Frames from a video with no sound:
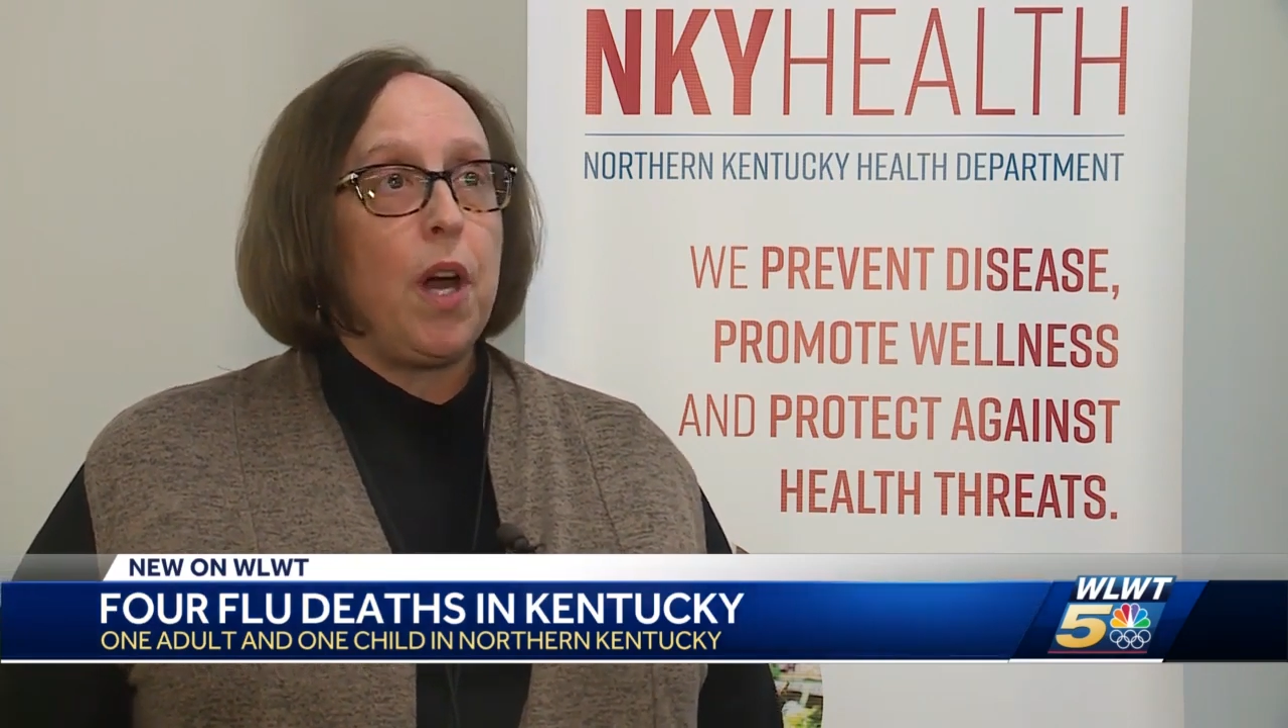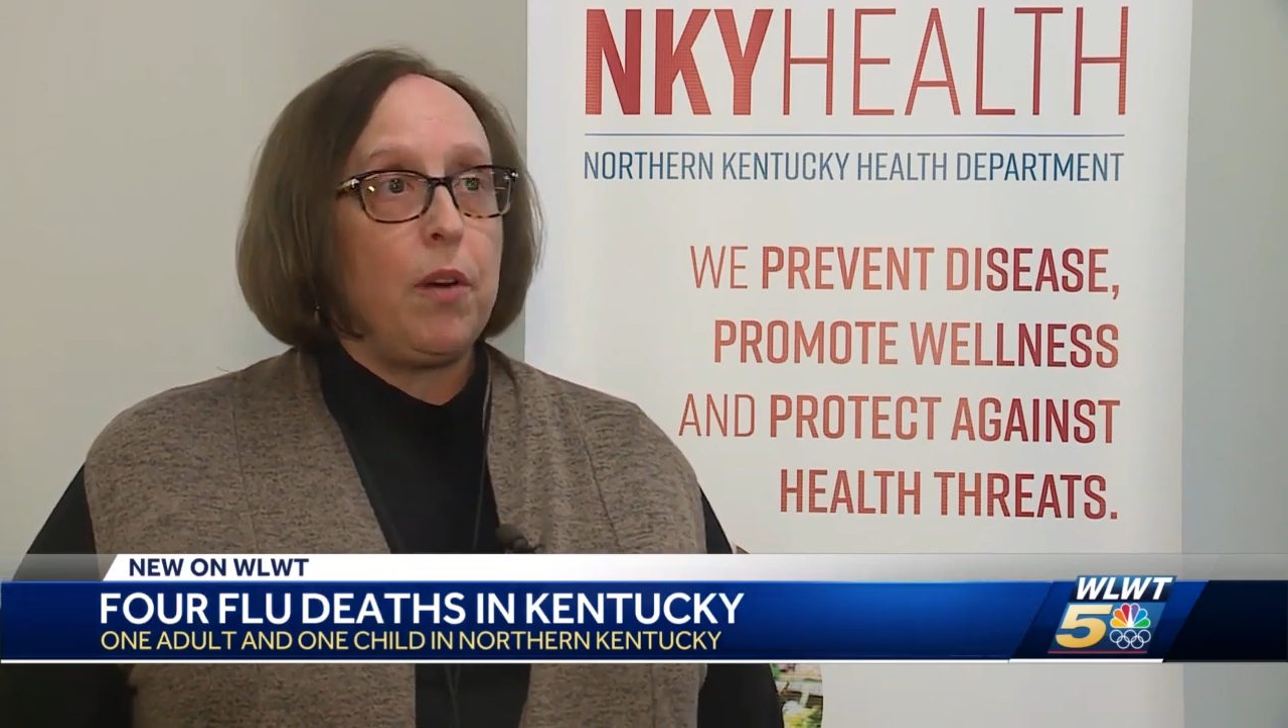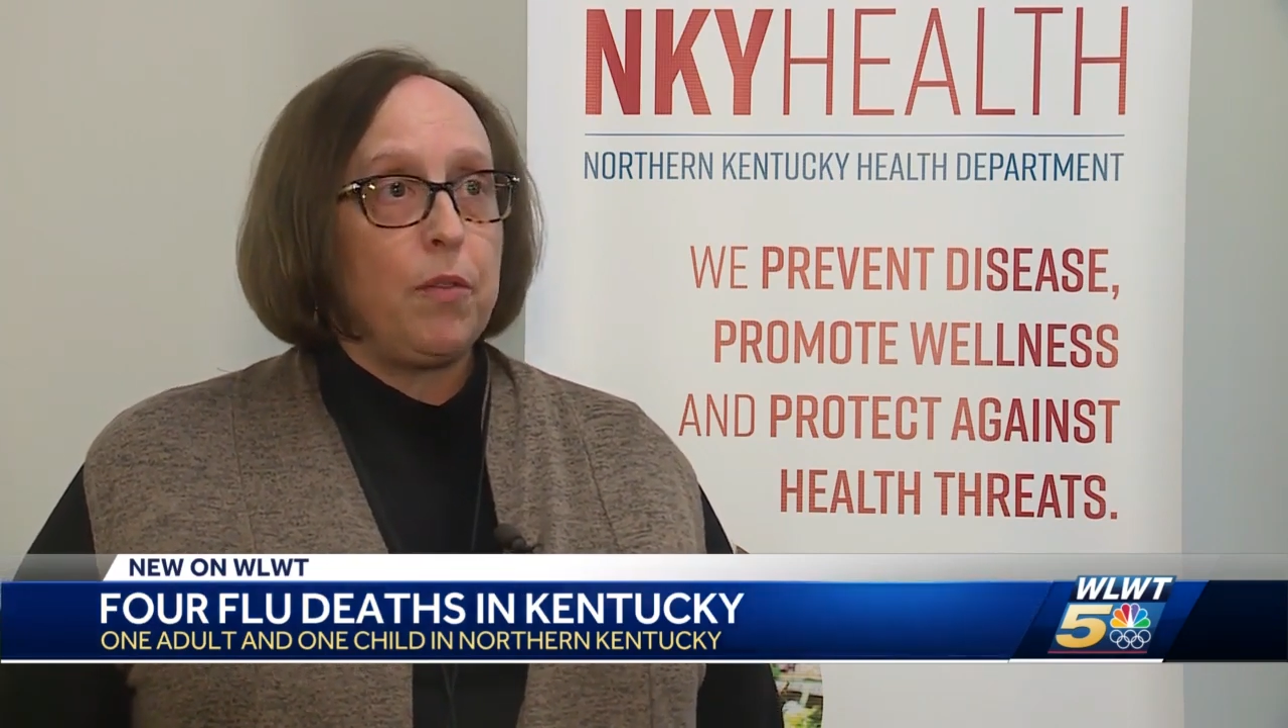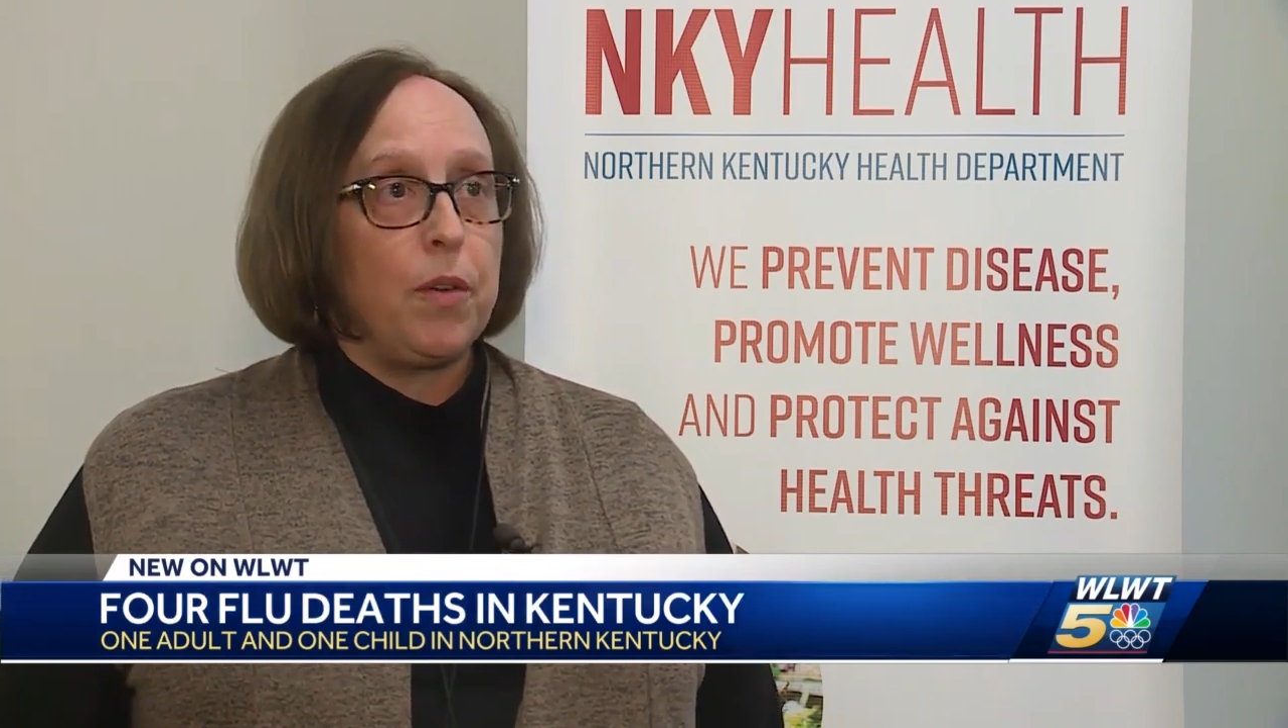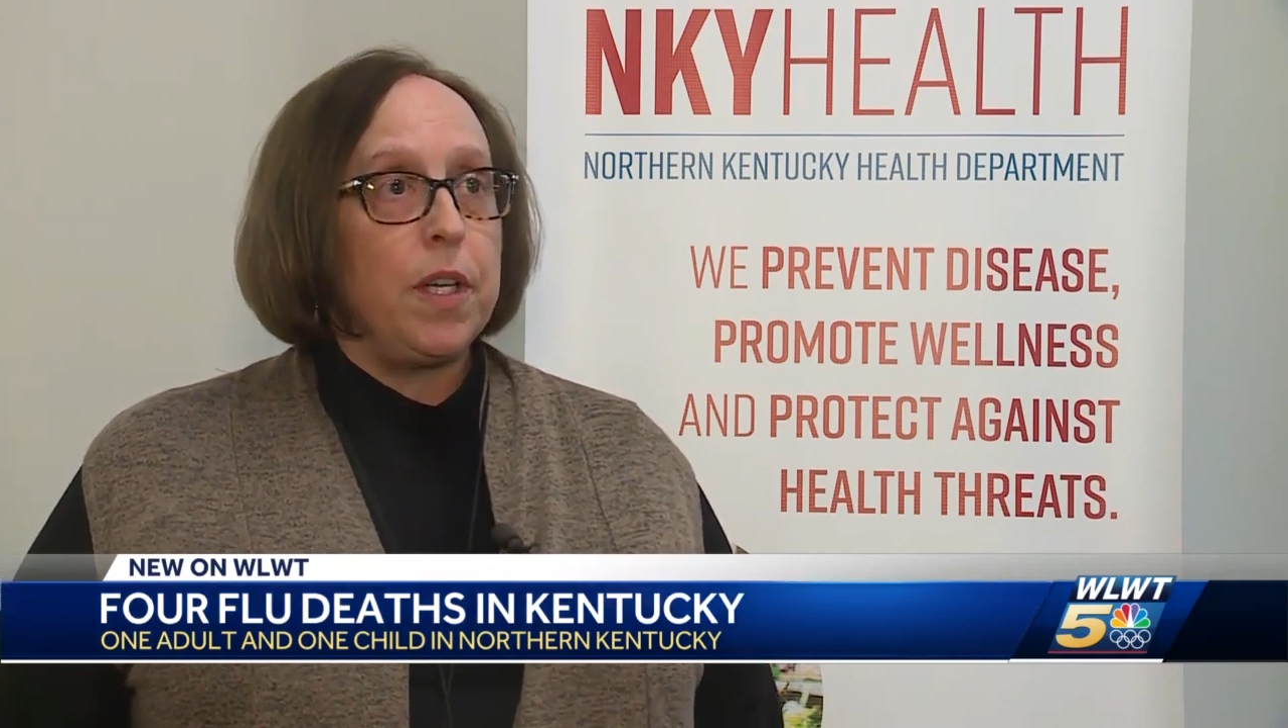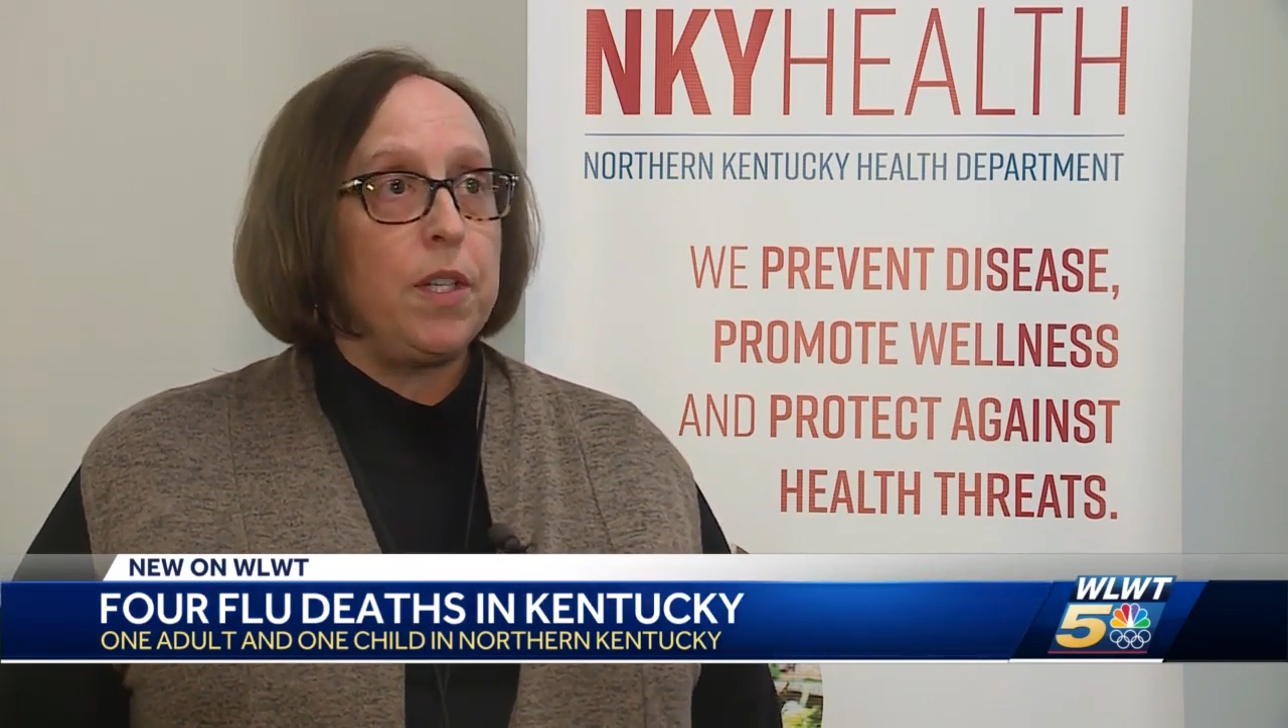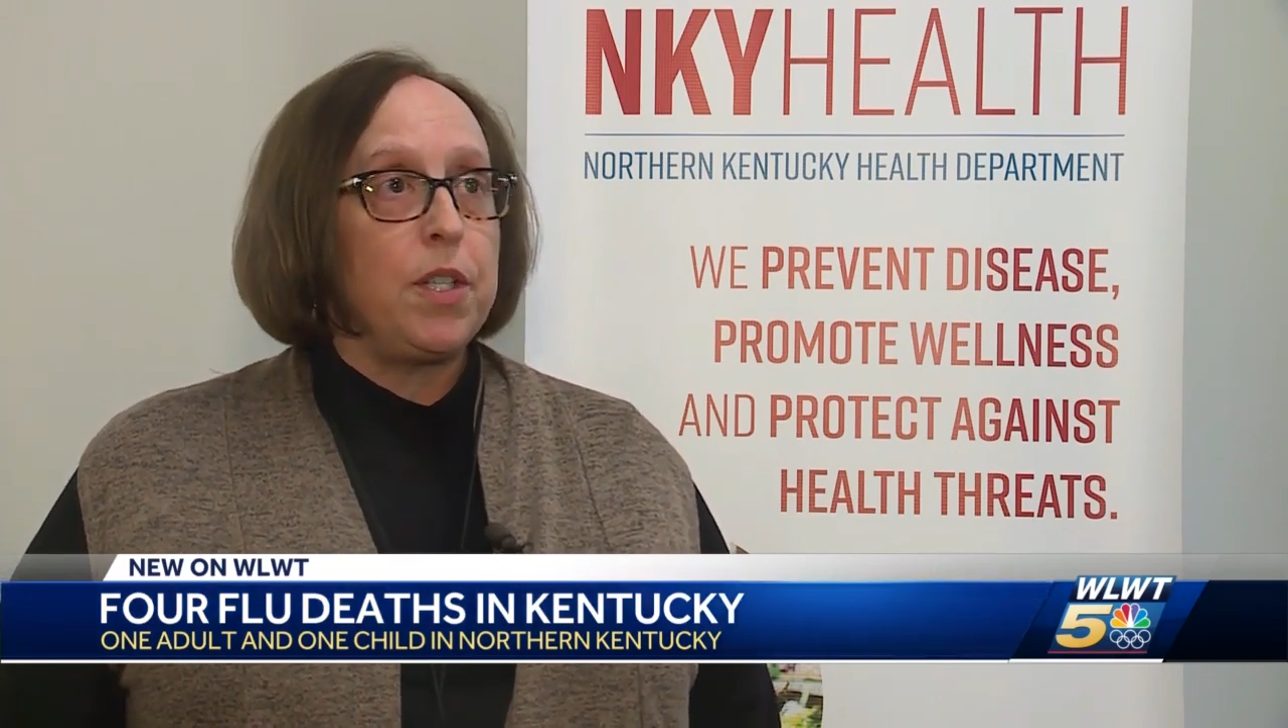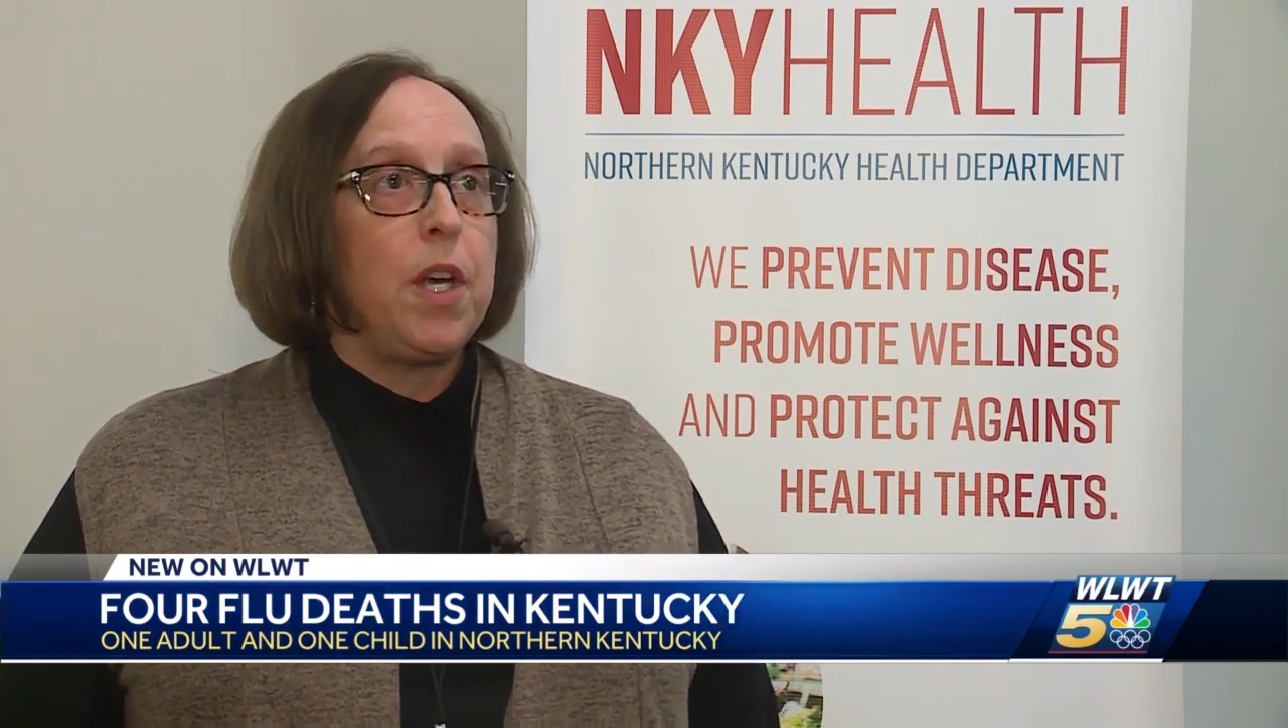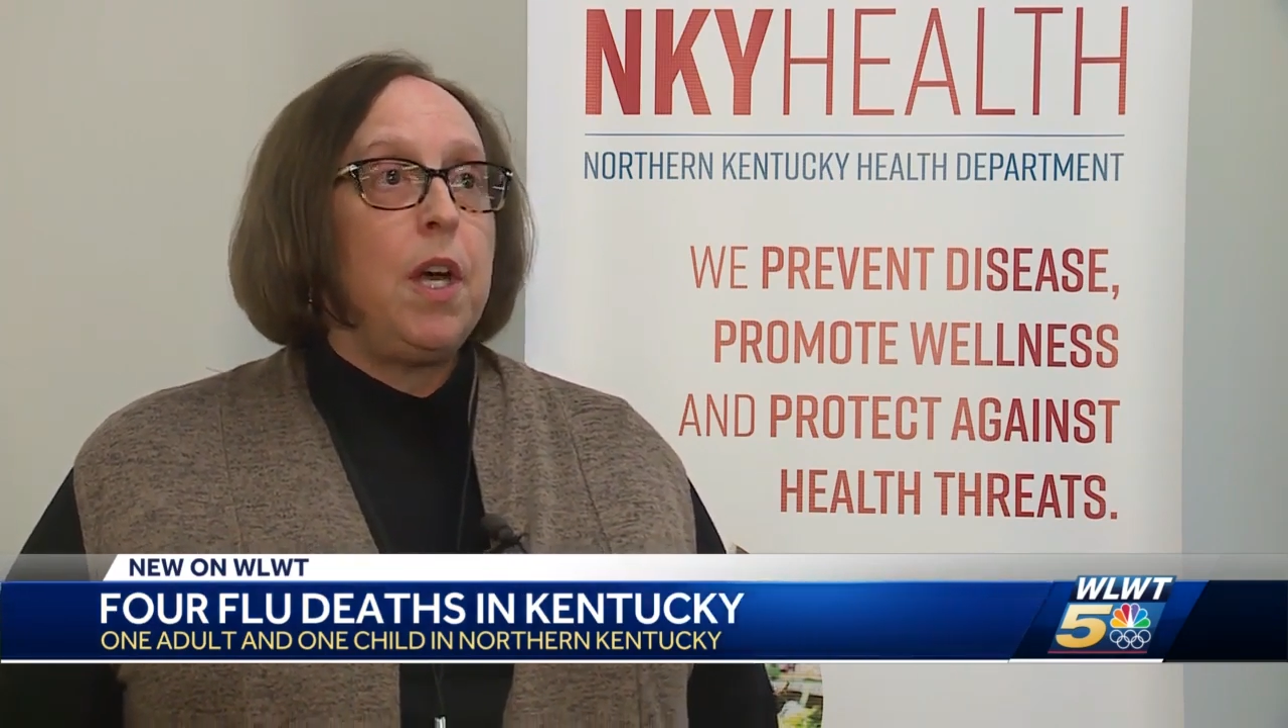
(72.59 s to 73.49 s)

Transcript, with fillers: coverage,